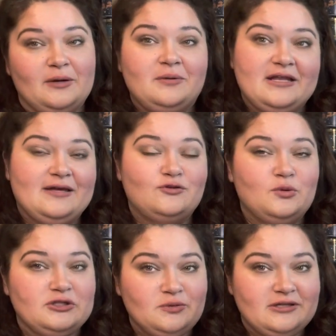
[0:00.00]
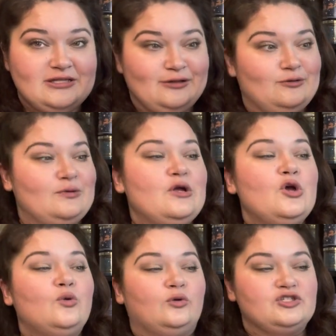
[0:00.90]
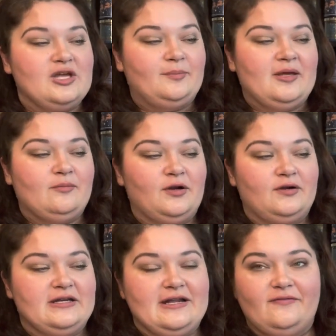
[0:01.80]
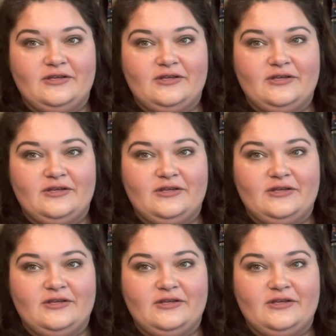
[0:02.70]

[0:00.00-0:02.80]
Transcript: beginning of twenty twenty-two was Champagne Margarita.